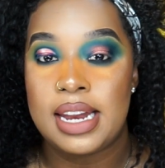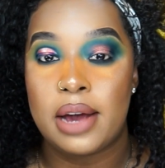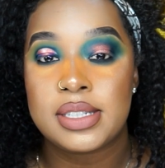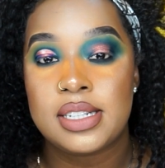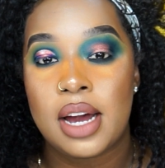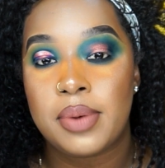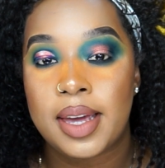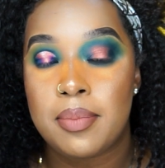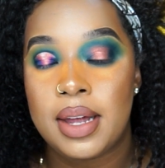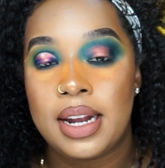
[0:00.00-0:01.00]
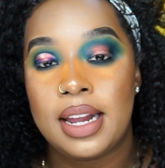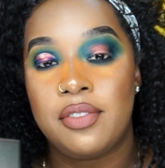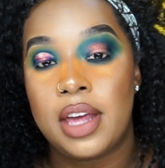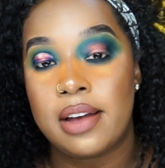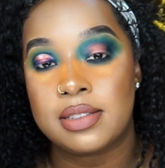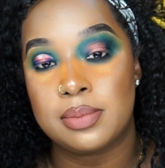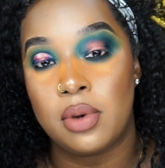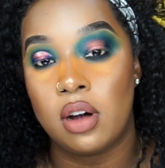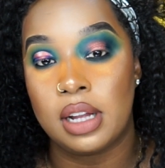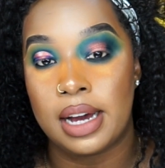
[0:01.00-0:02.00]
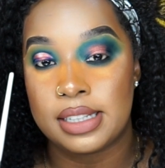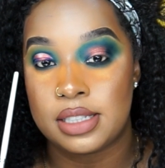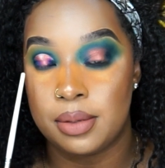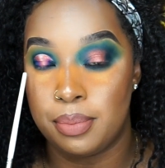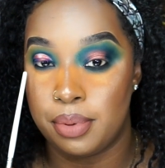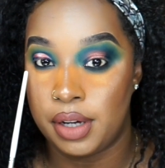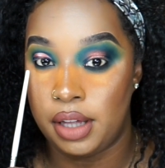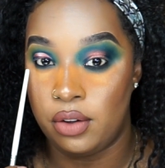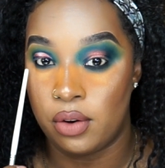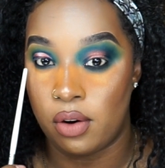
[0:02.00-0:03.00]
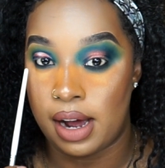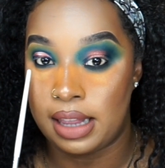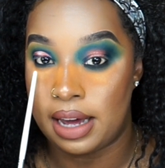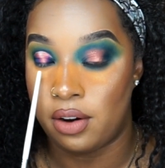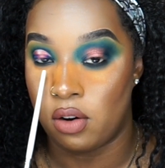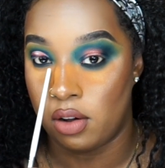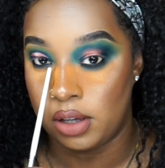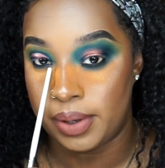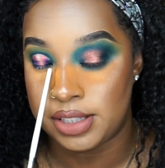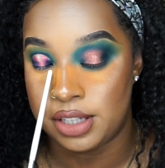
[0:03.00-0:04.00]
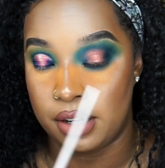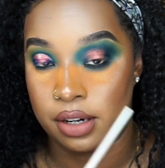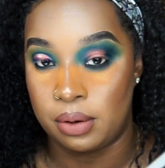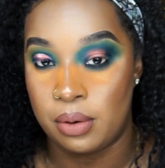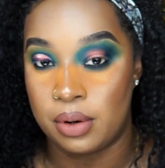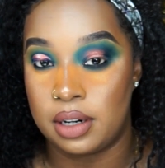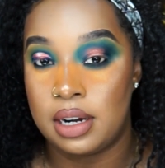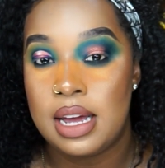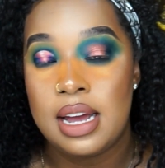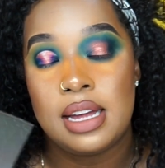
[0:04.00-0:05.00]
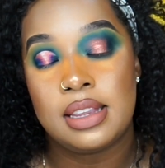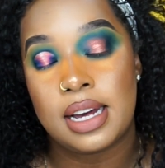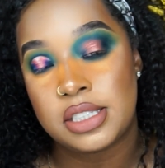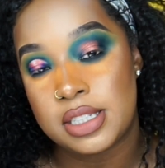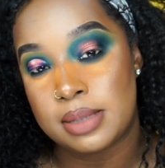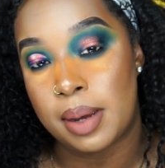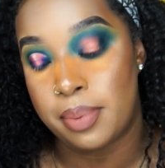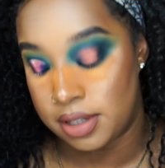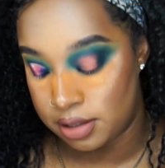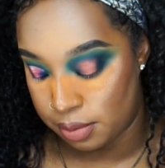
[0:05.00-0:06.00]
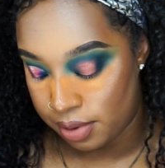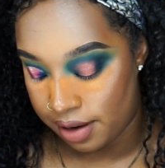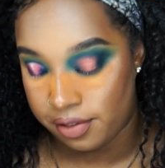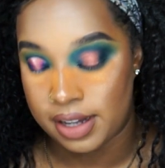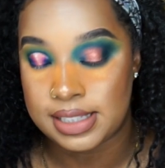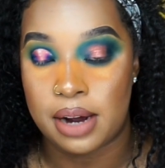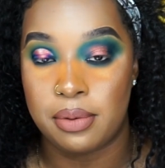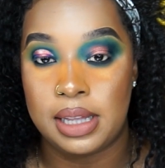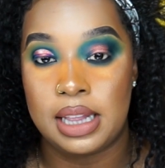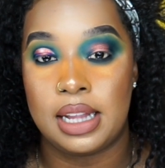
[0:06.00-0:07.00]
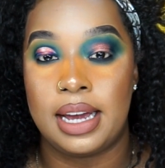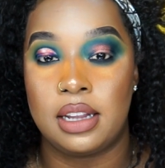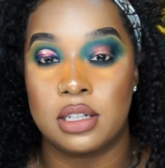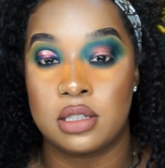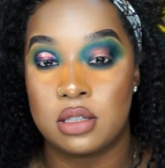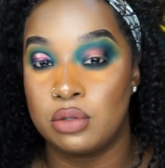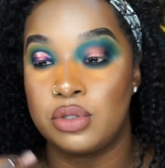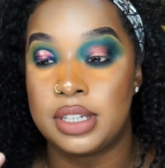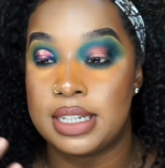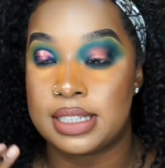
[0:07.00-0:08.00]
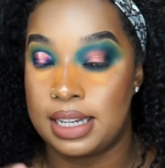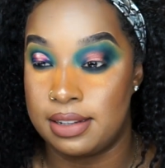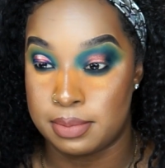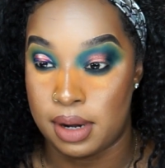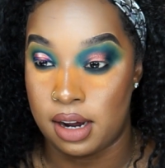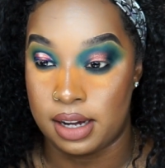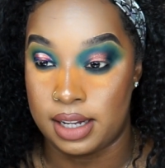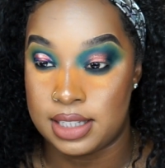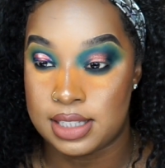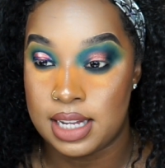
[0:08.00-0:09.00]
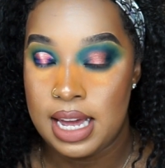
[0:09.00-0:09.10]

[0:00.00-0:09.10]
Now, it's not recommended if you have small eyes to bring your eyeliner all the way to your inner corner. That's just my personal preference. I really like the sultriness it gives my eyes.